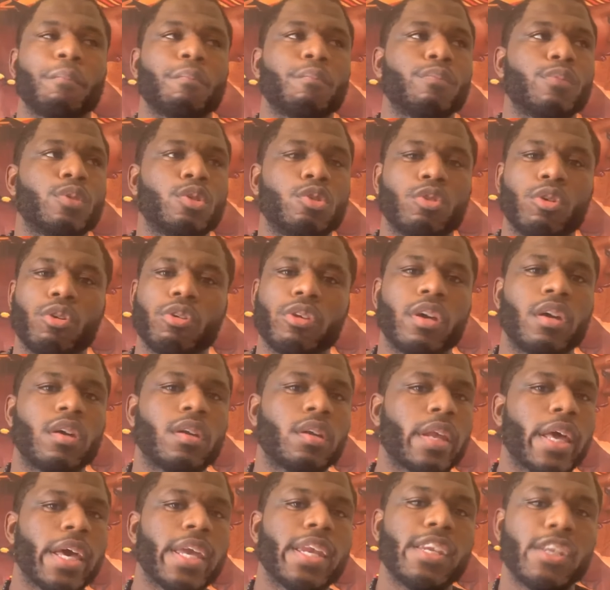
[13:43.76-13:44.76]
you know, young
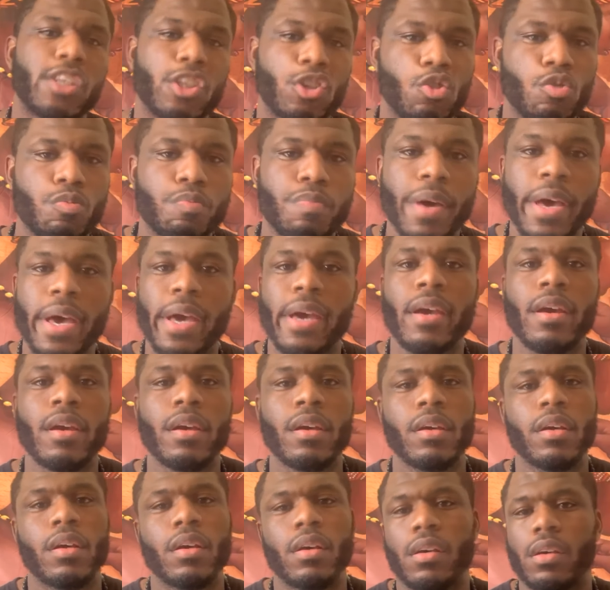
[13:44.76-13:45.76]
lady, did you pay?
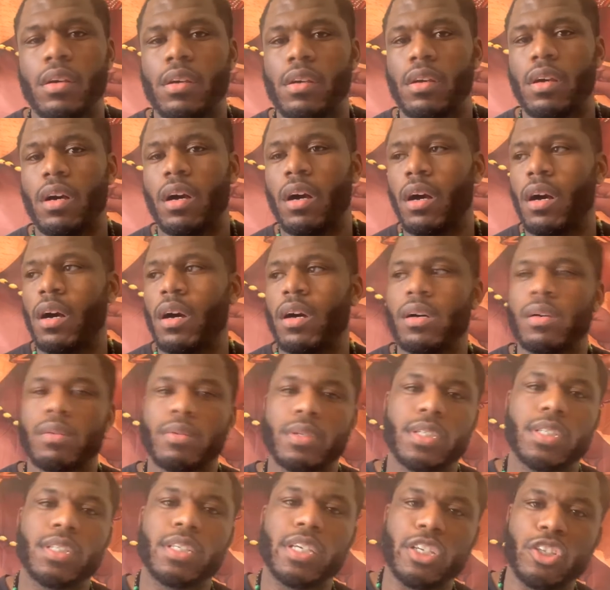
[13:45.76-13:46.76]
What
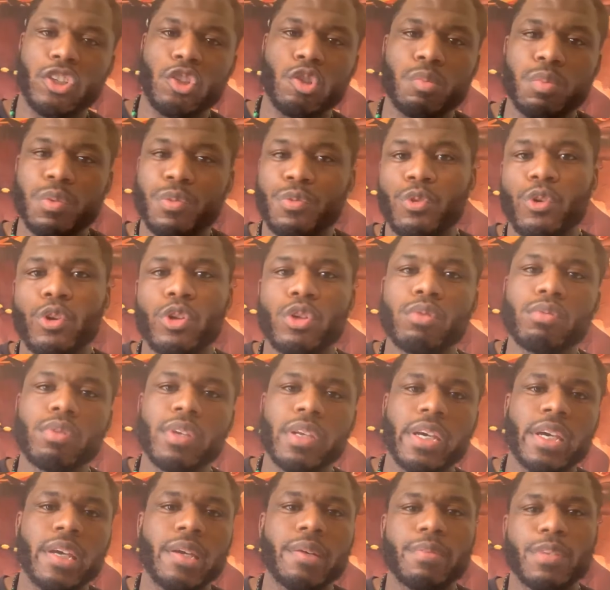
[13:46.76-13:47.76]
is the issue before you
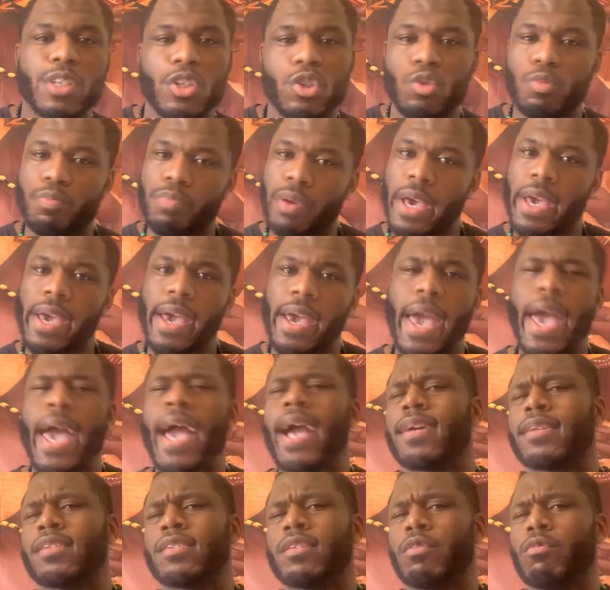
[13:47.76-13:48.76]
leave? Did you pay?
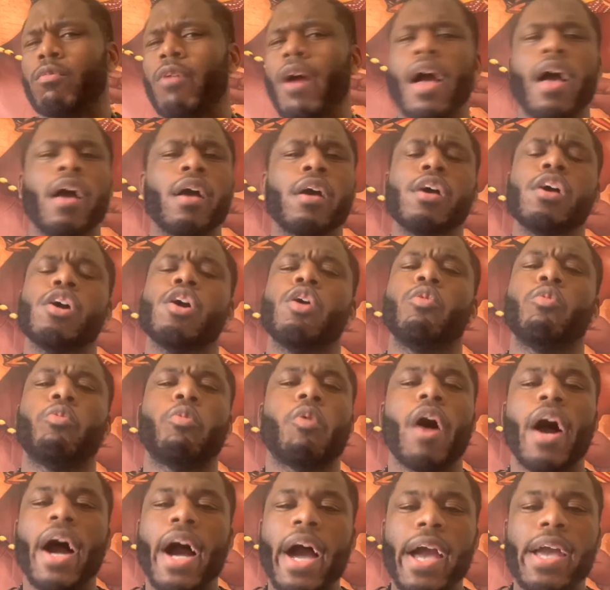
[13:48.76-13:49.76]
Ask her.
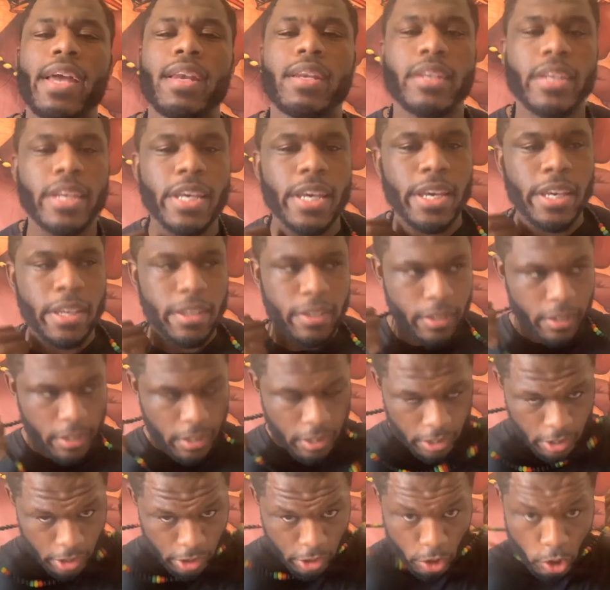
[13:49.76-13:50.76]
Why did
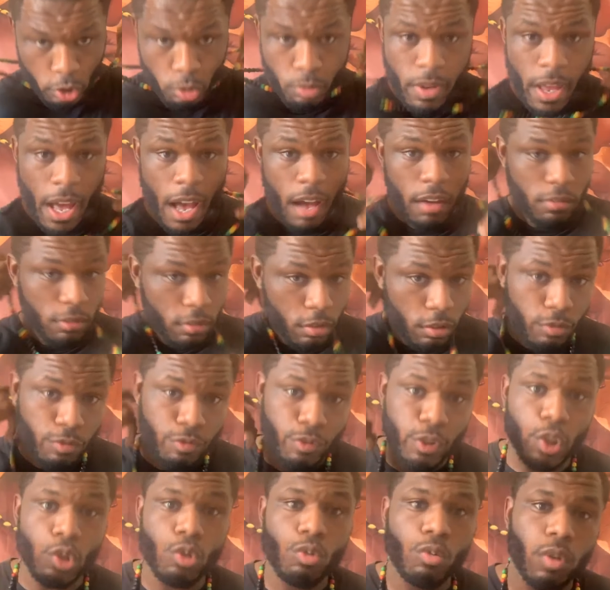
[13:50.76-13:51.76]
you not
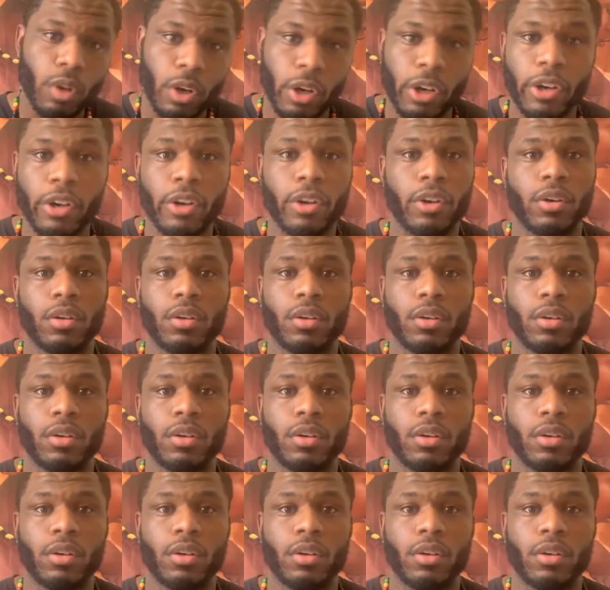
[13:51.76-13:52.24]
view her